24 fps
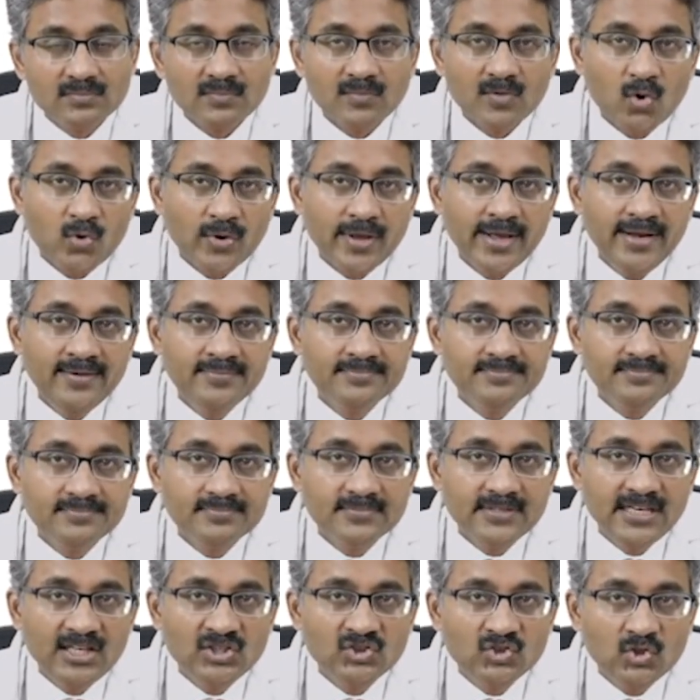Okay,
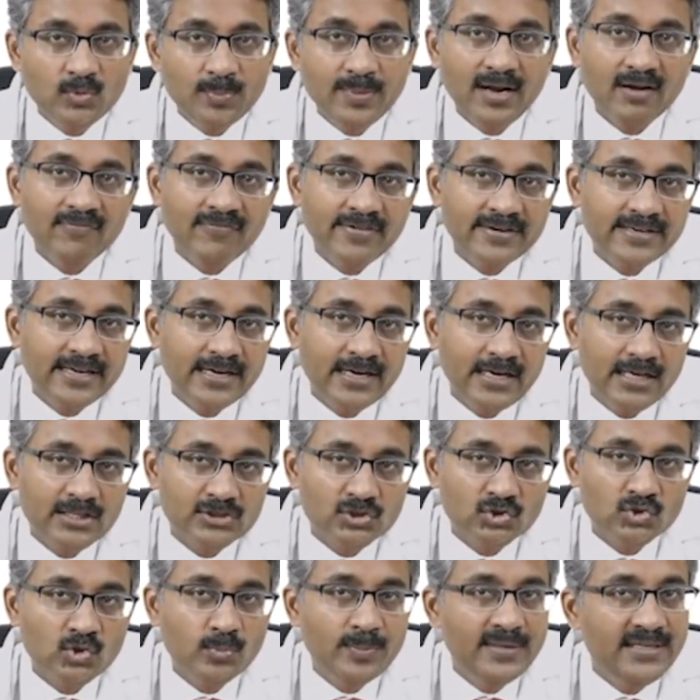it should be affected
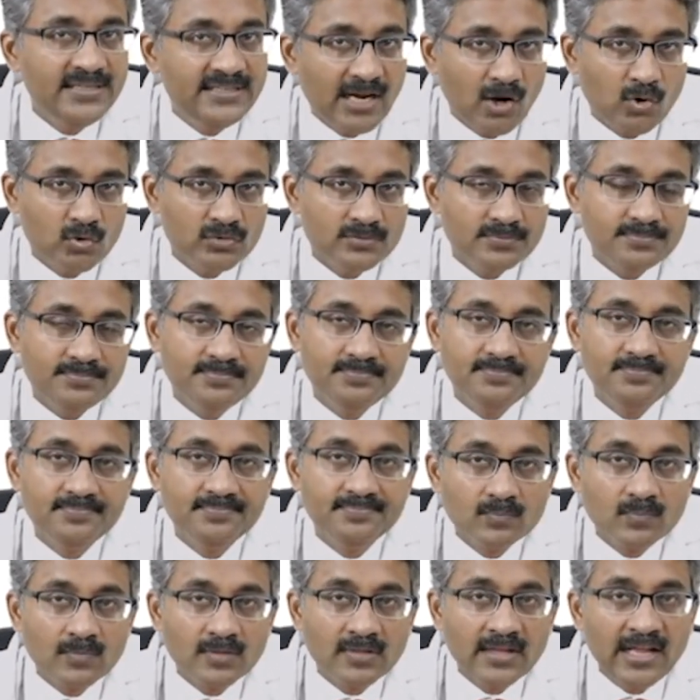lung should be down.
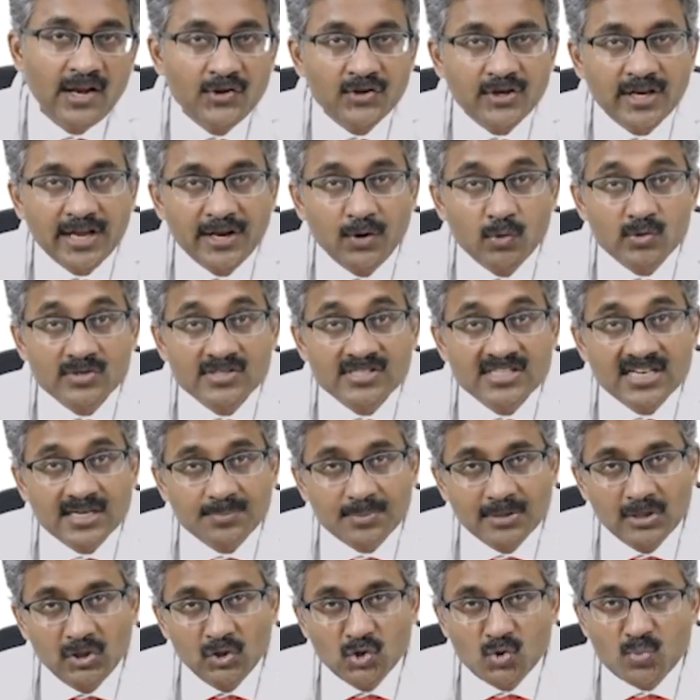Then you can use
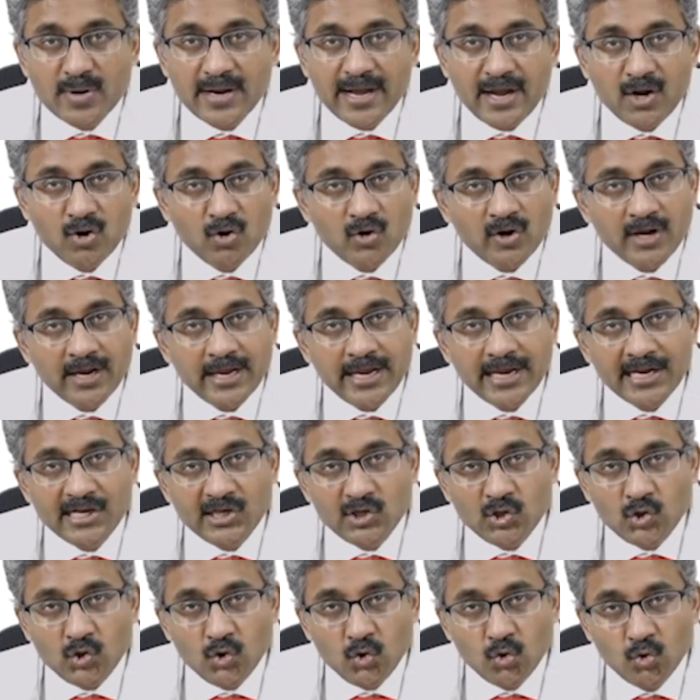double lumen
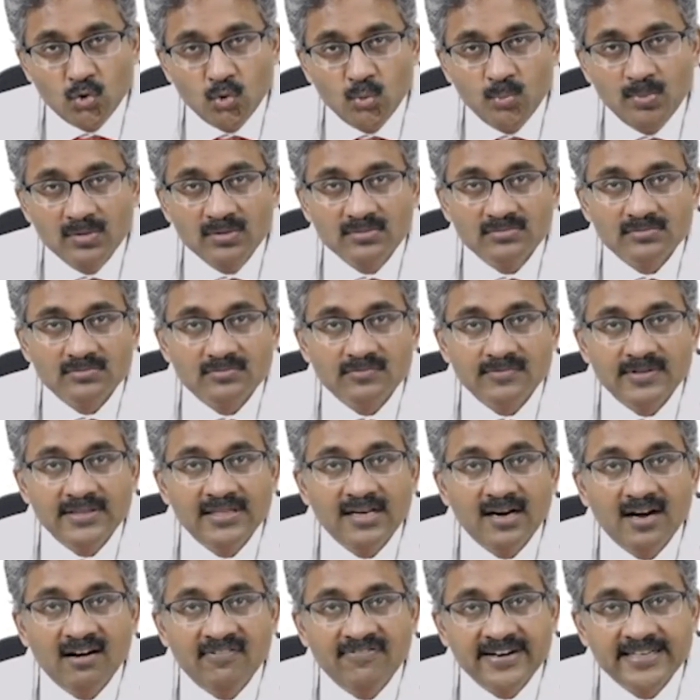endotracheal tube with
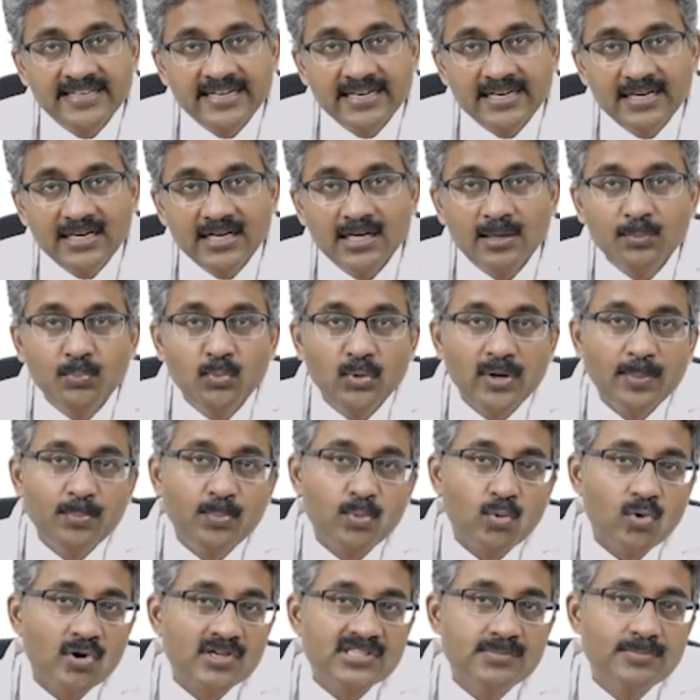the affected lung put a
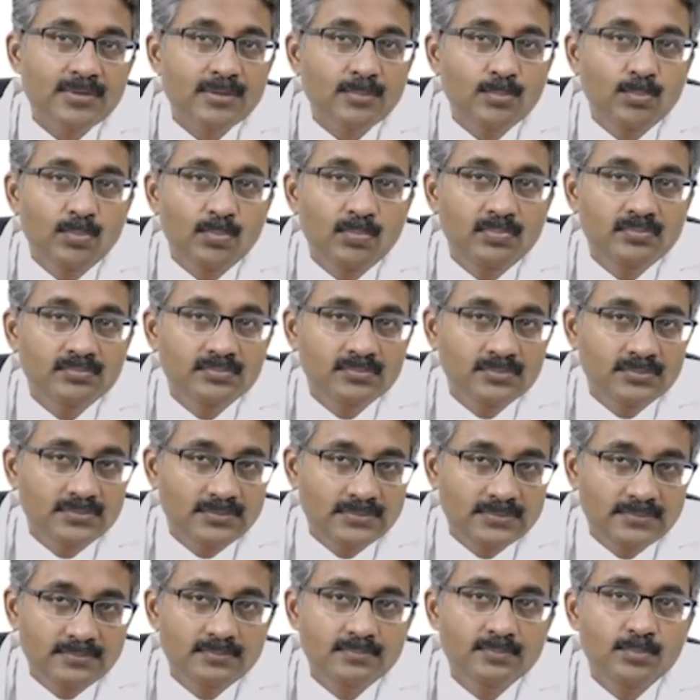proximal
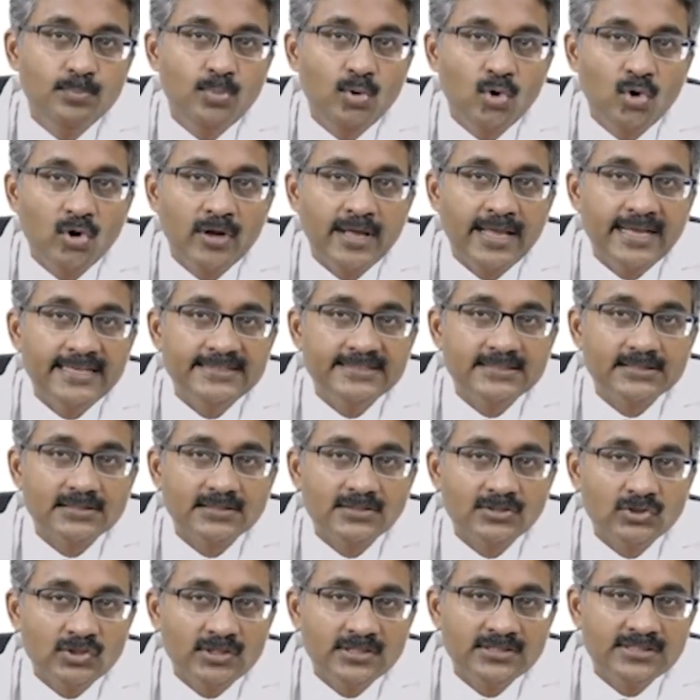blockage
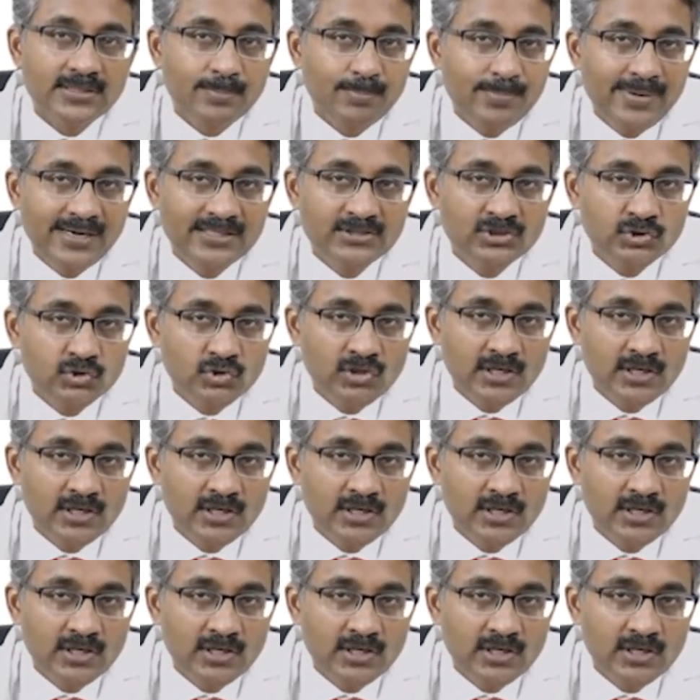so that the blood should